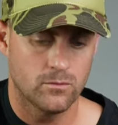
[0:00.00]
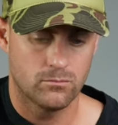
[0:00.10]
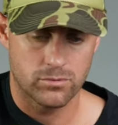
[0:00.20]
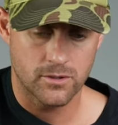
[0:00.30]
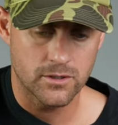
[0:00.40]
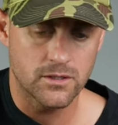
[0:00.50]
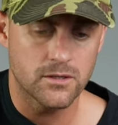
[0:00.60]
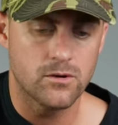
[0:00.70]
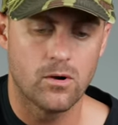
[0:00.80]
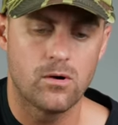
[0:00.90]
Bring
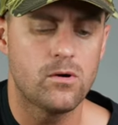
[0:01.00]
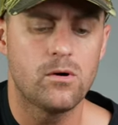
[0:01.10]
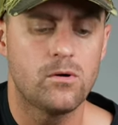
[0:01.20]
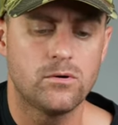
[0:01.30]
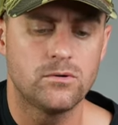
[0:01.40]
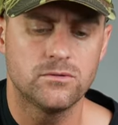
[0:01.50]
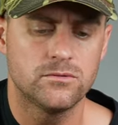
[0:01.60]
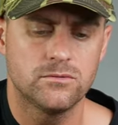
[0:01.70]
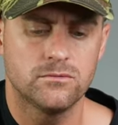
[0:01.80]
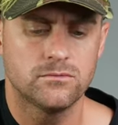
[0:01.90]
it all
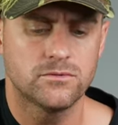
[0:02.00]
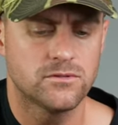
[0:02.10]
to